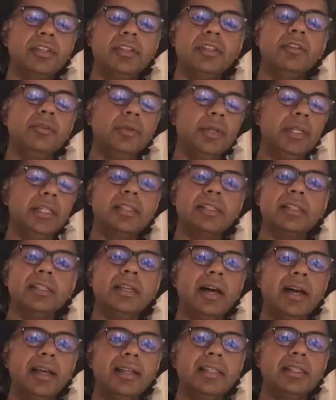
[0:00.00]
doing
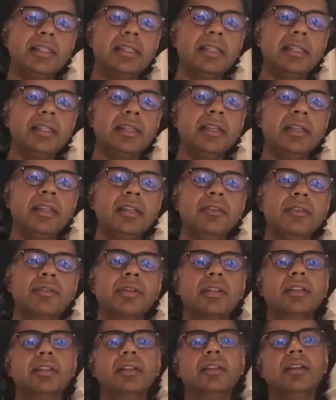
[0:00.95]
CI/CD, you
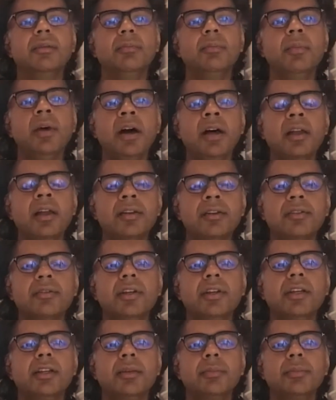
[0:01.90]
can look at
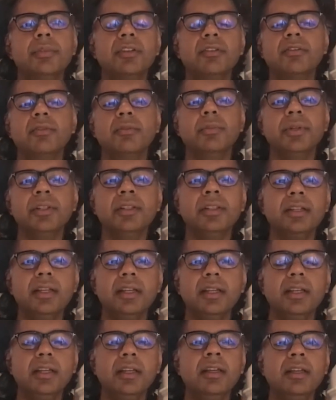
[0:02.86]
monitoring,
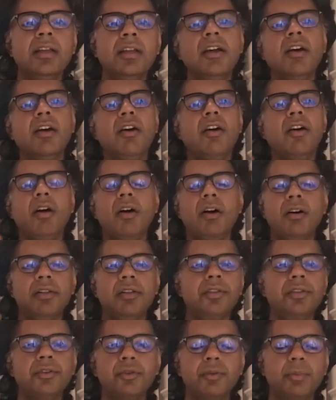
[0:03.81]
observability, all
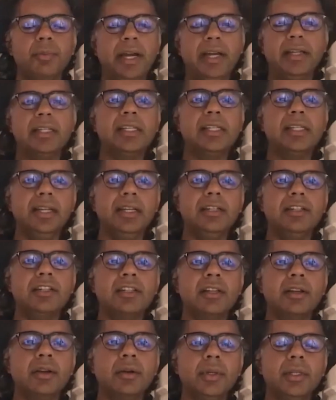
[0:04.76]
through Backstage.
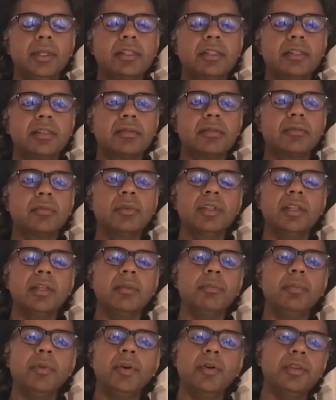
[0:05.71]
So it's really
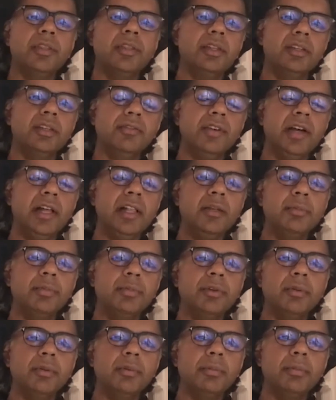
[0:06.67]
both the
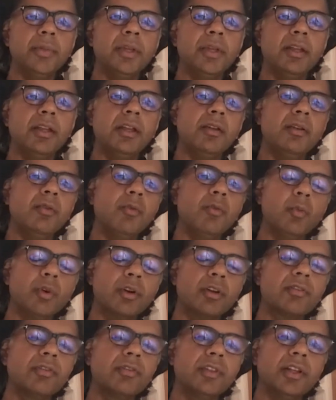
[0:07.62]
developer
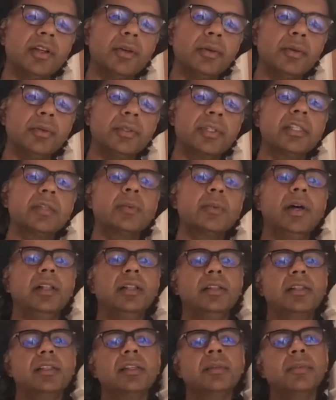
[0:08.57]
workflows as well
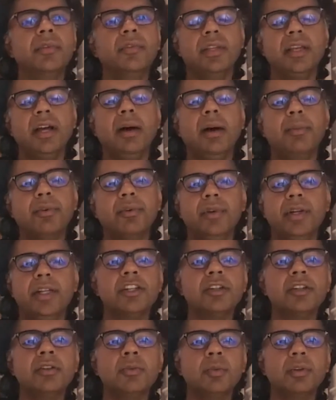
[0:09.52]
as some of the
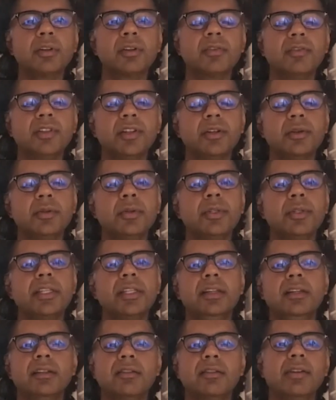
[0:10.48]
operational workflows
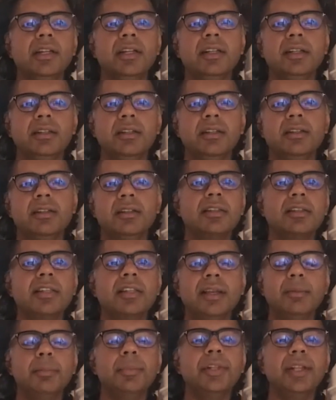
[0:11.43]
integrated into the
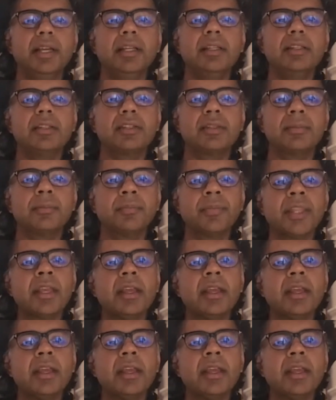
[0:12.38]
same place.